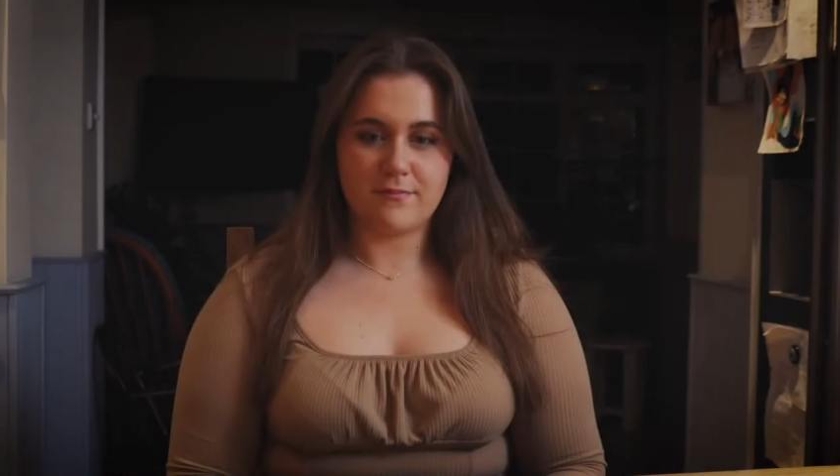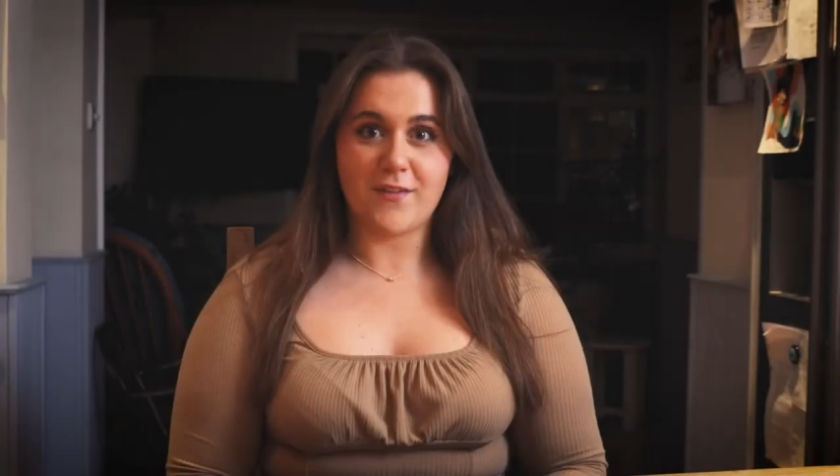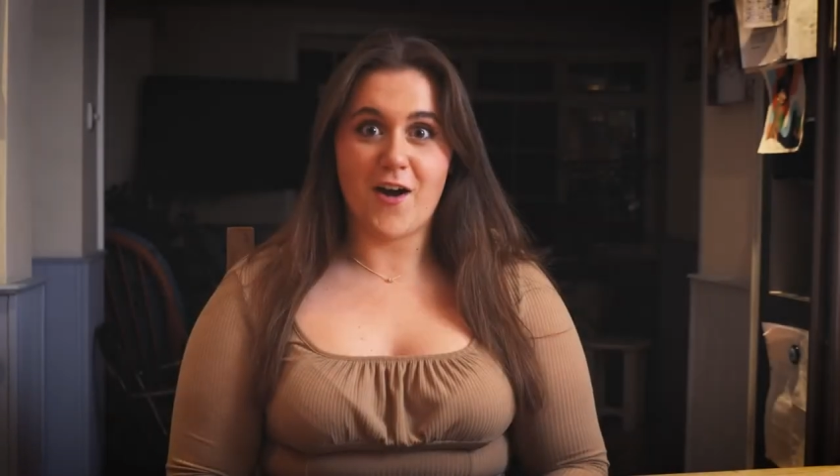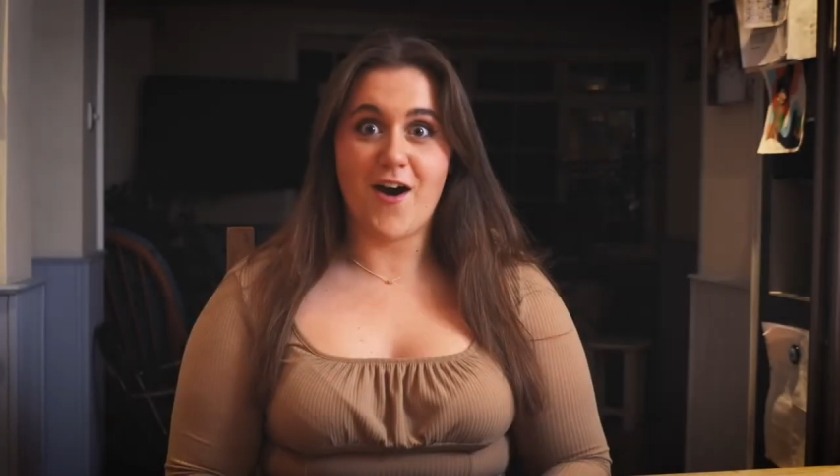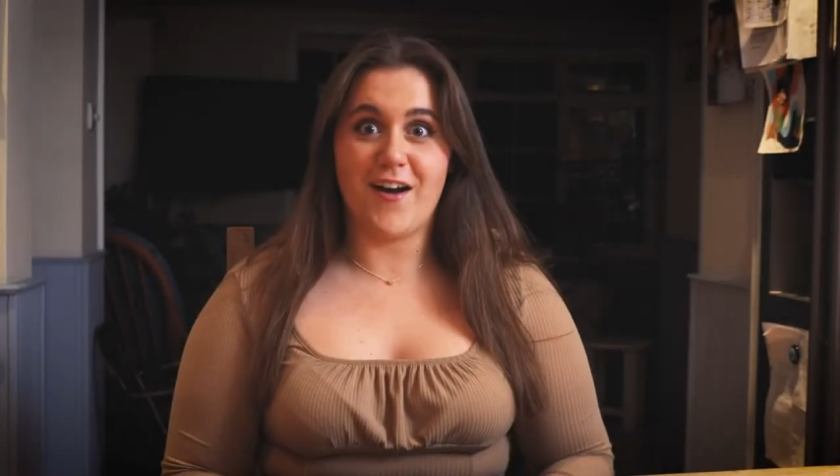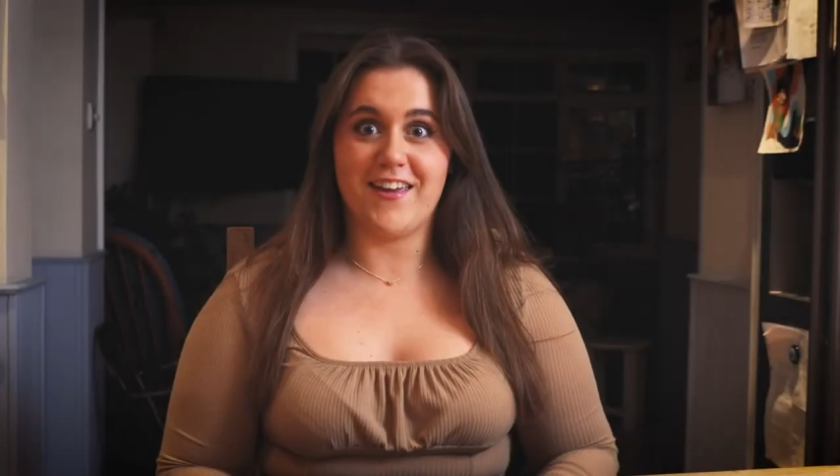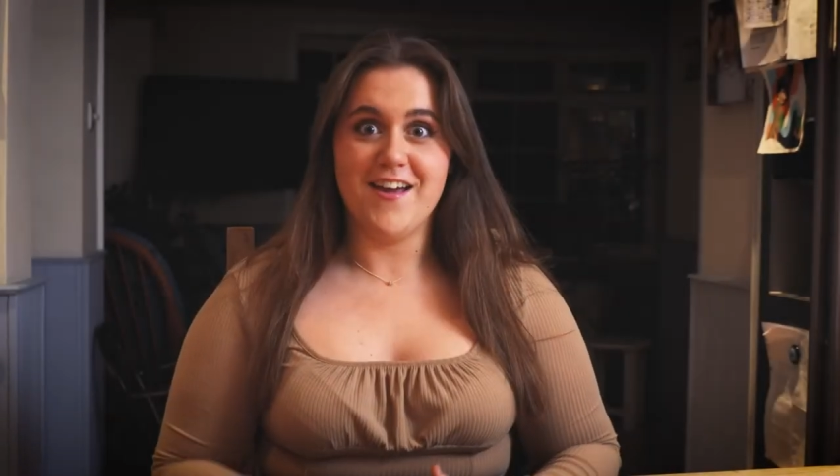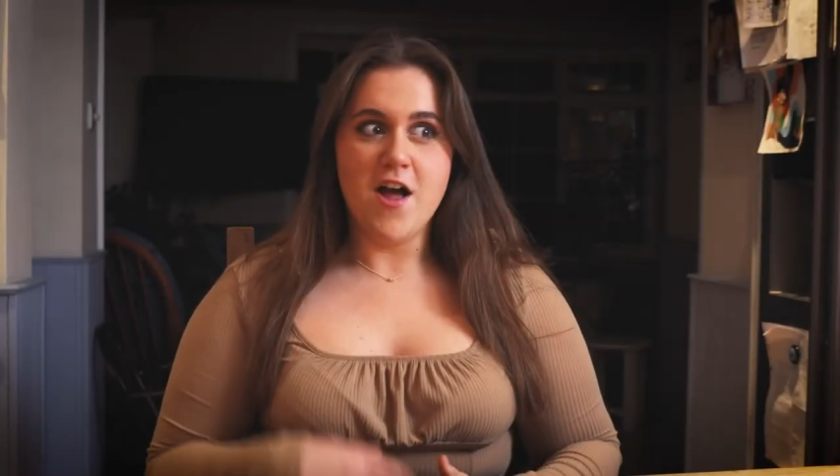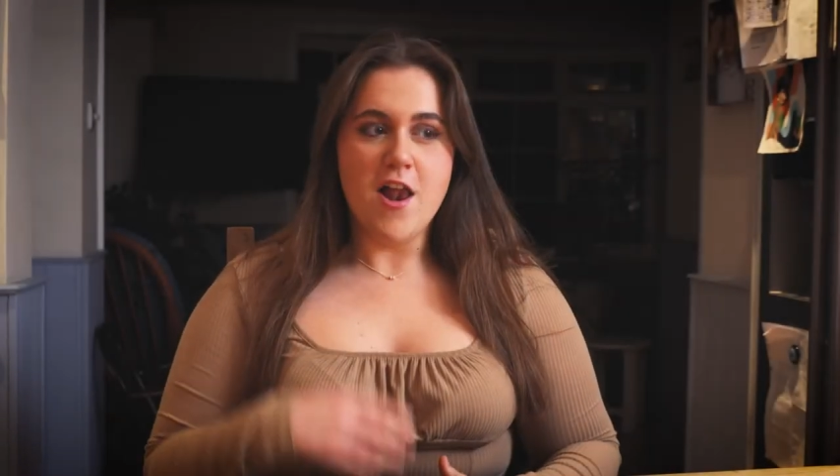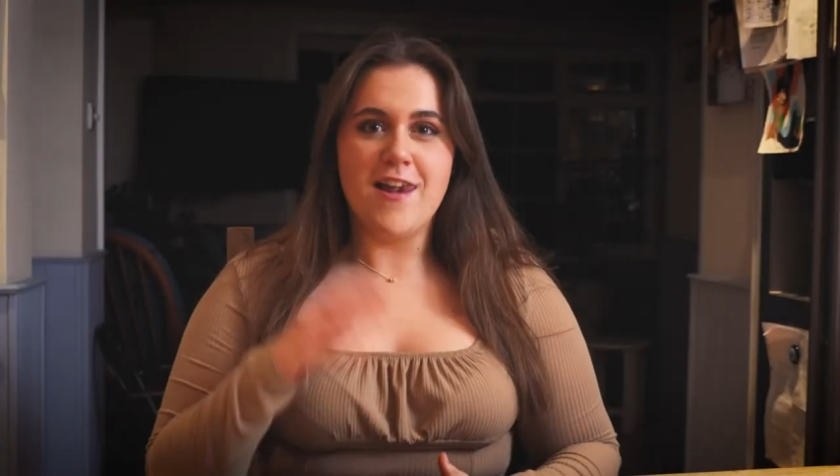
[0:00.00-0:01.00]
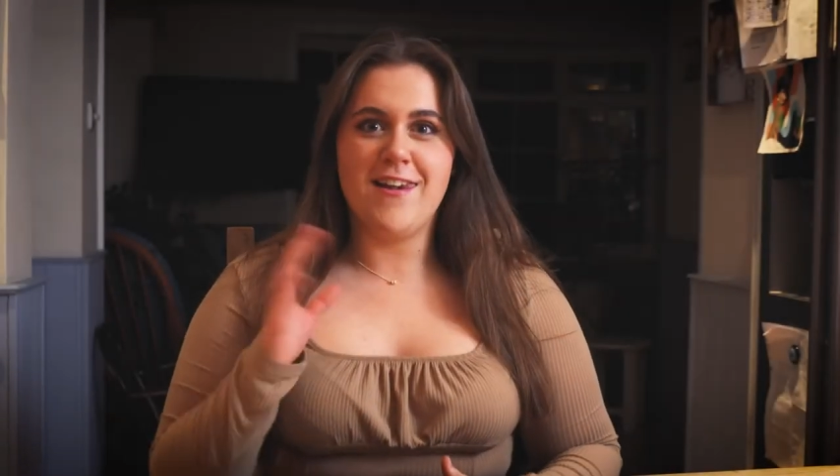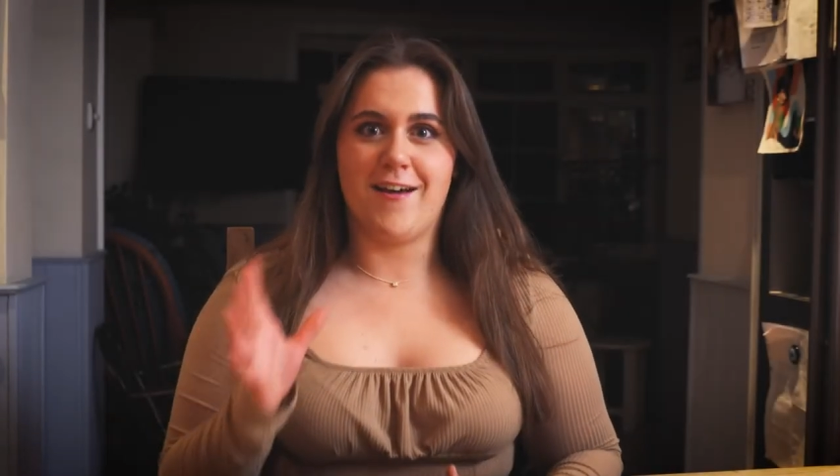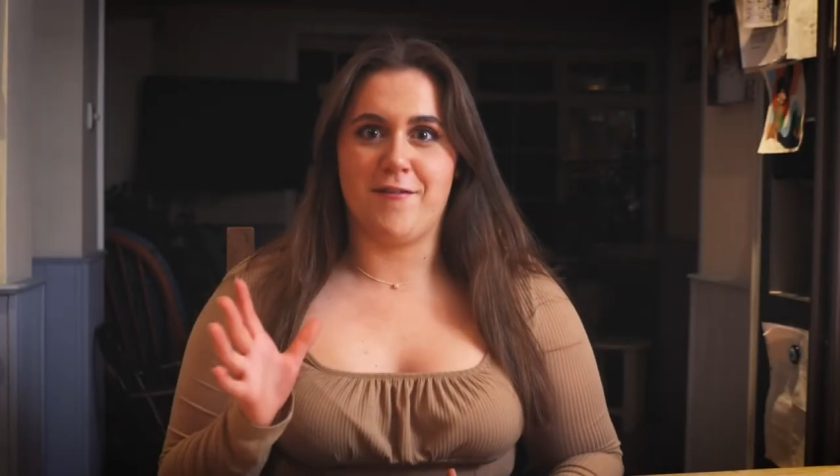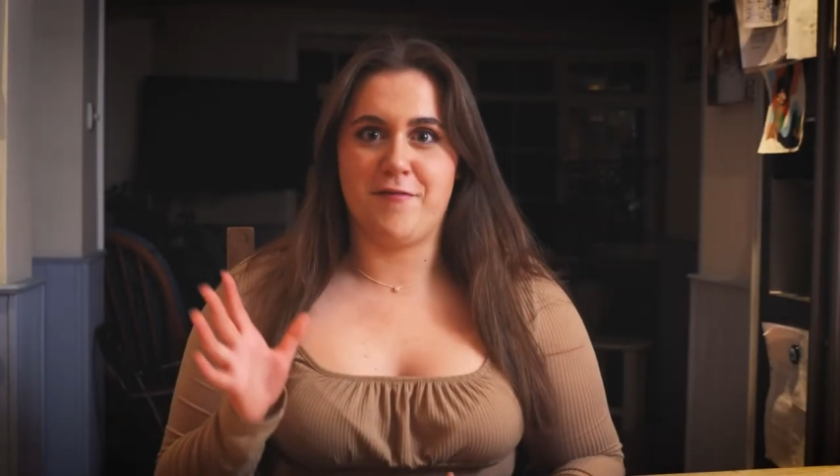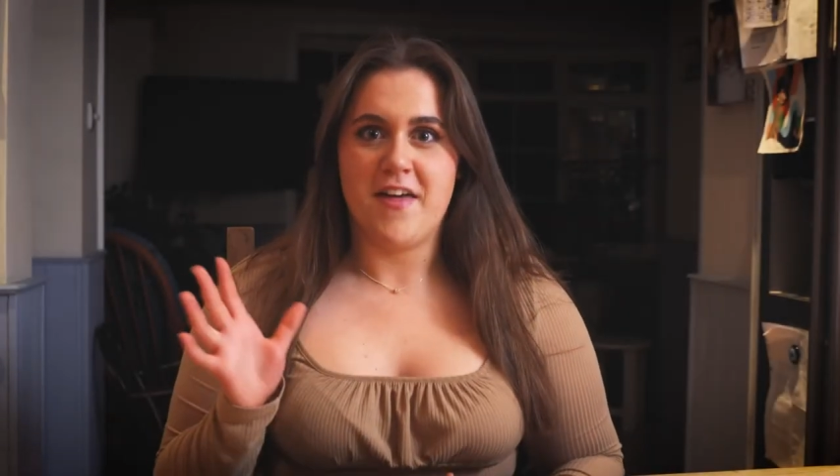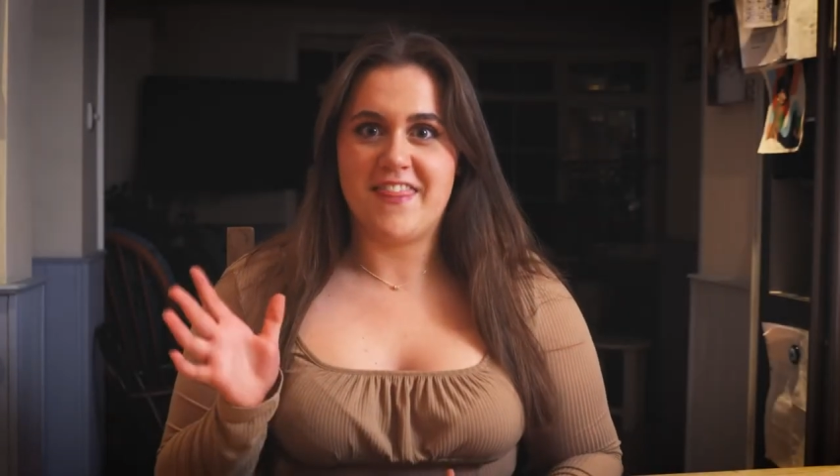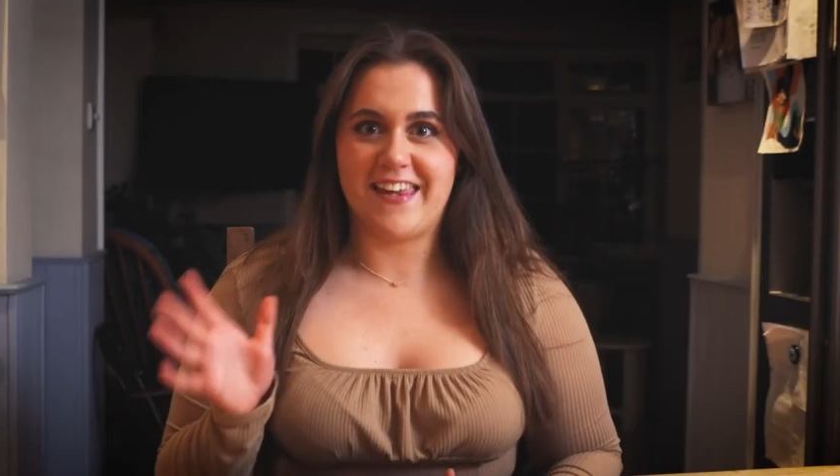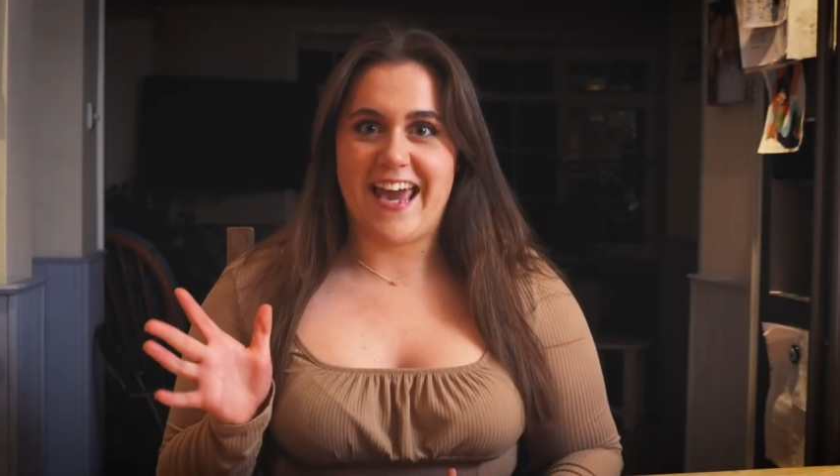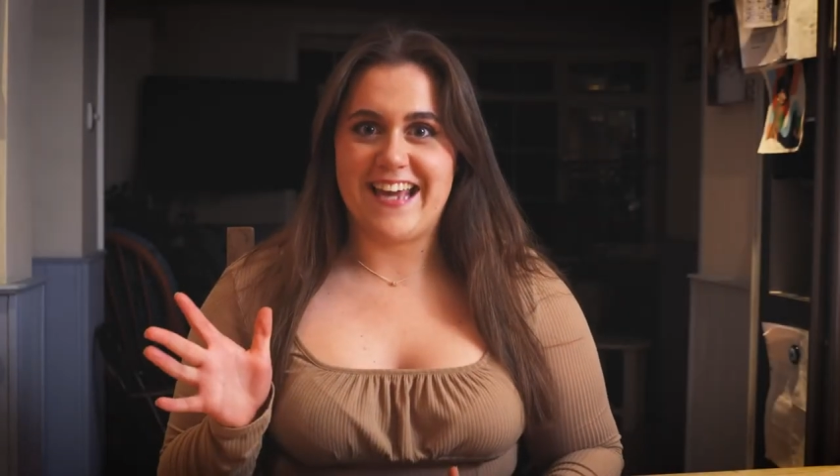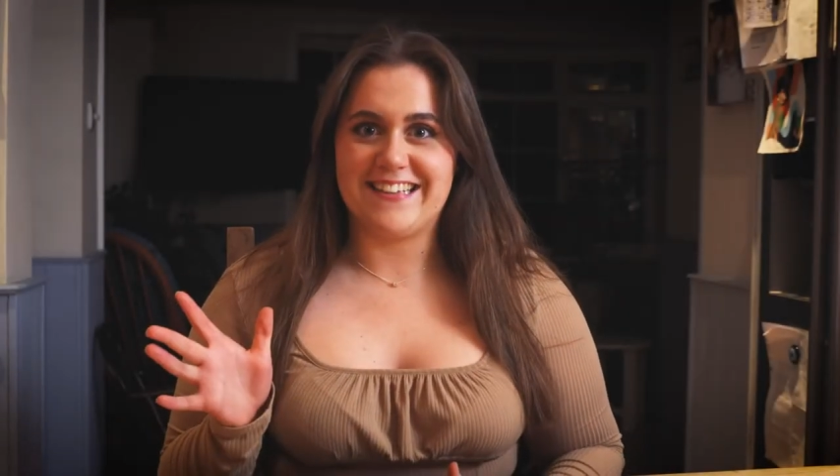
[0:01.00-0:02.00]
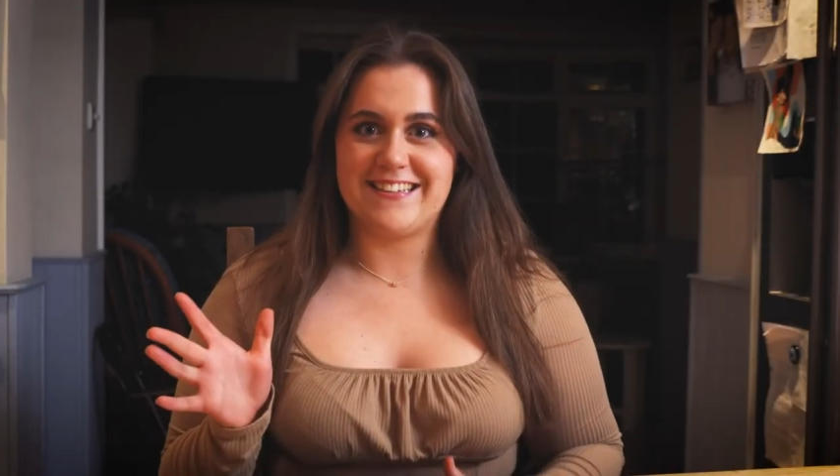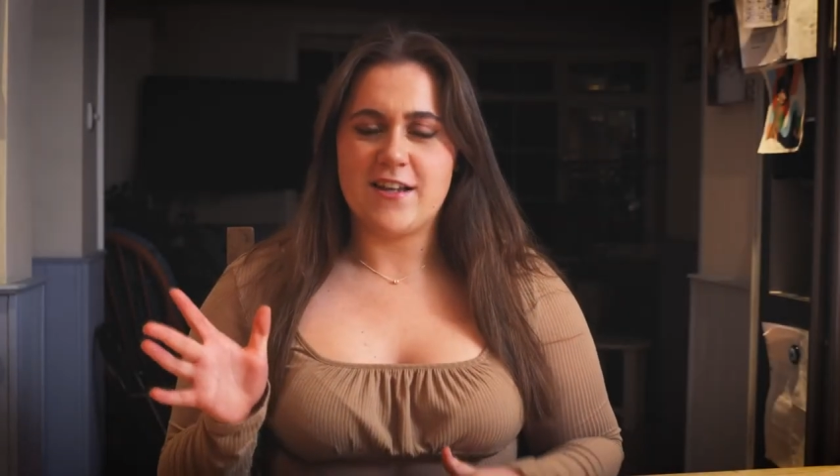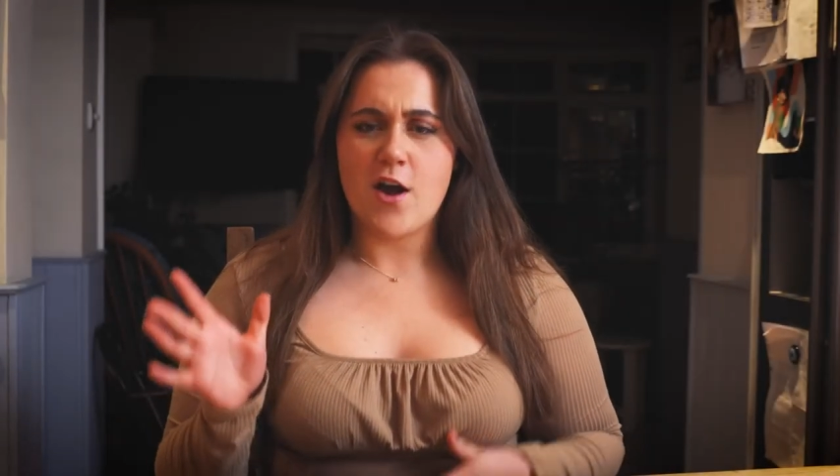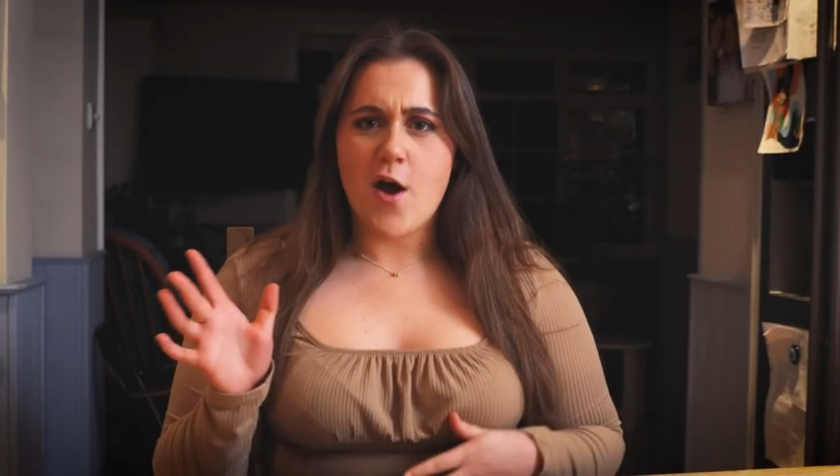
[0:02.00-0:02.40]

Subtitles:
I love the gays.